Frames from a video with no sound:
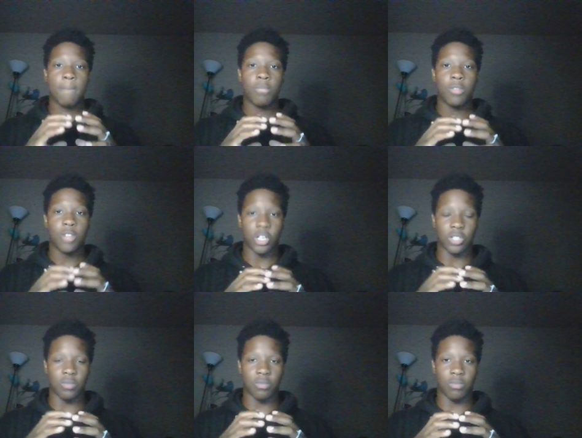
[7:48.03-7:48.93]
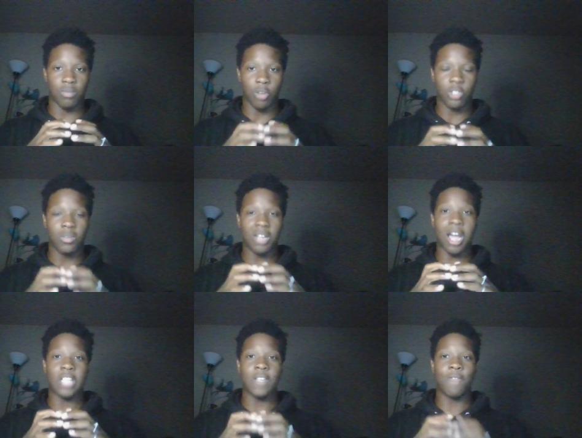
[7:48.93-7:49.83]
there's multiple
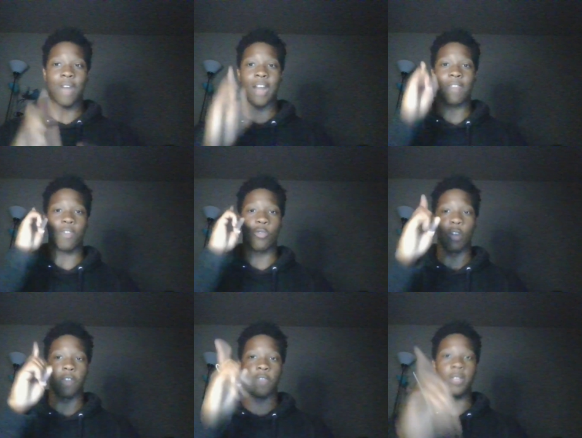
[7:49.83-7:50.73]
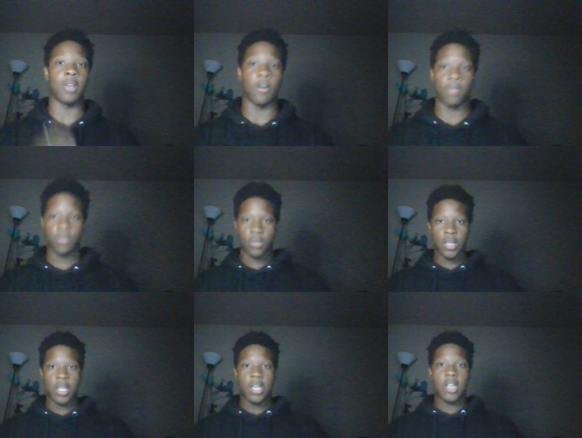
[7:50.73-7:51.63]
guys fighting for one female.
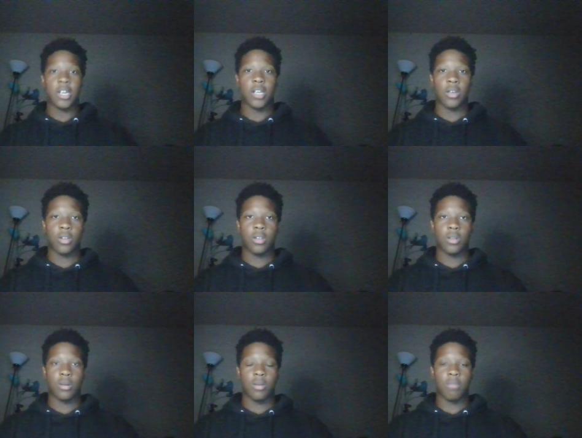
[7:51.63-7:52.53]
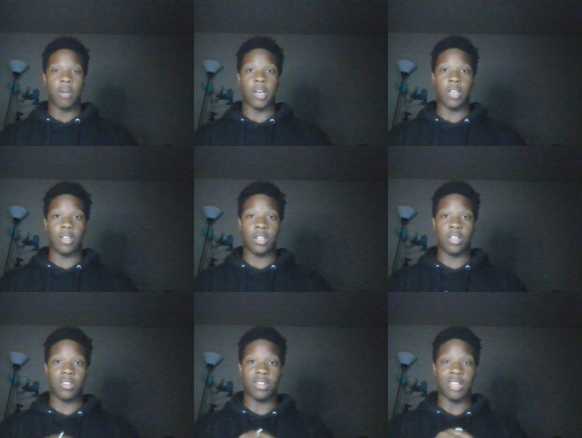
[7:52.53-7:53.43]
But
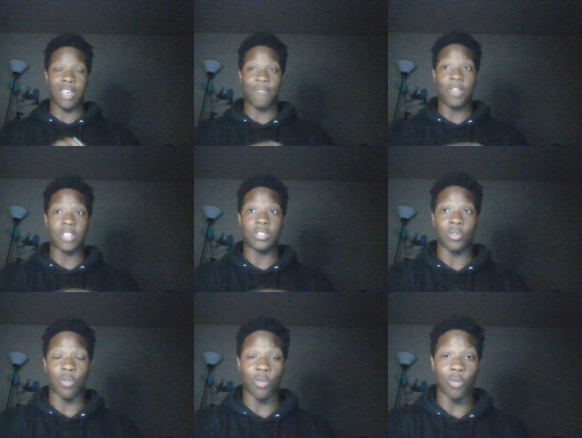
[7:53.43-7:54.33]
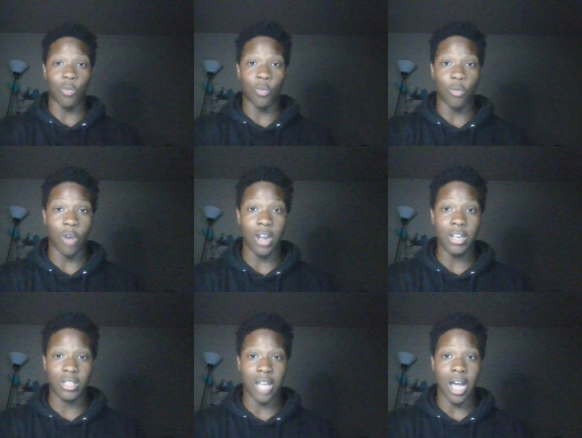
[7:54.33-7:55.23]
if it's one
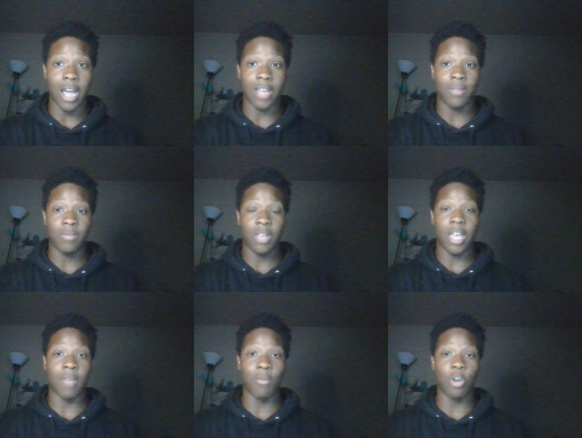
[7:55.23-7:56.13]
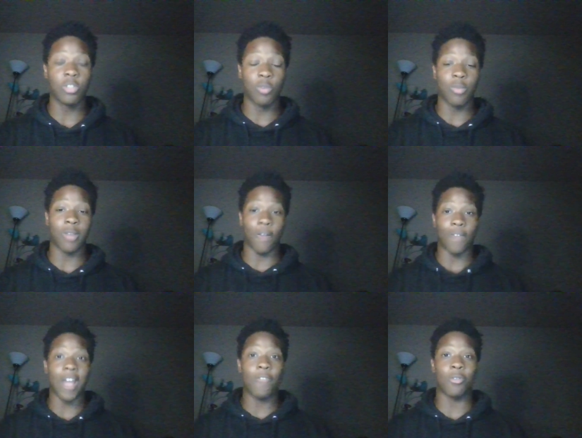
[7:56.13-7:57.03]
guy and multiple women are
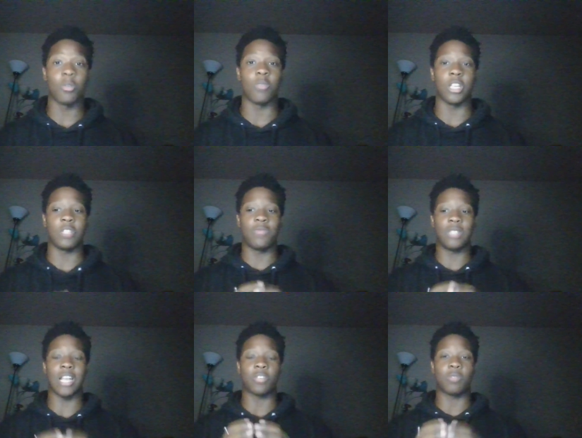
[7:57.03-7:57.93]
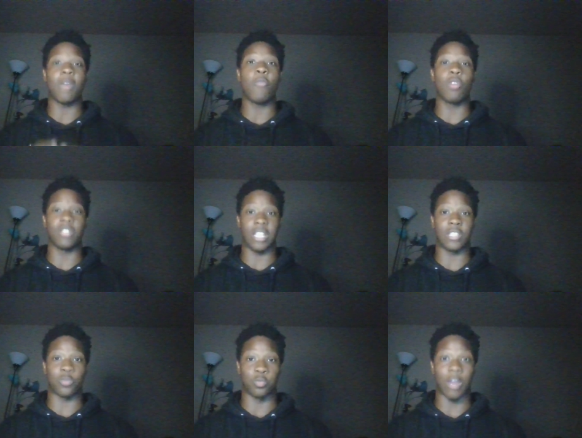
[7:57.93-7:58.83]
fighting for him, it's seen as respectful because
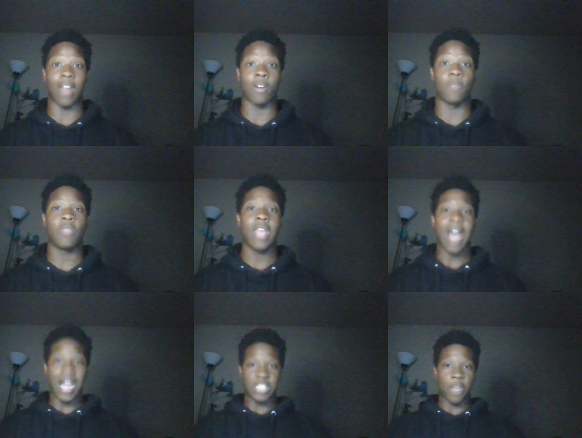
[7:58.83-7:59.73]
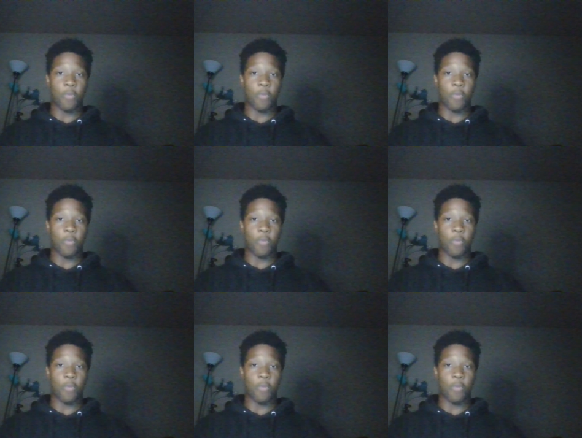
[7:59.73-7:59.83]
it's rare. I said for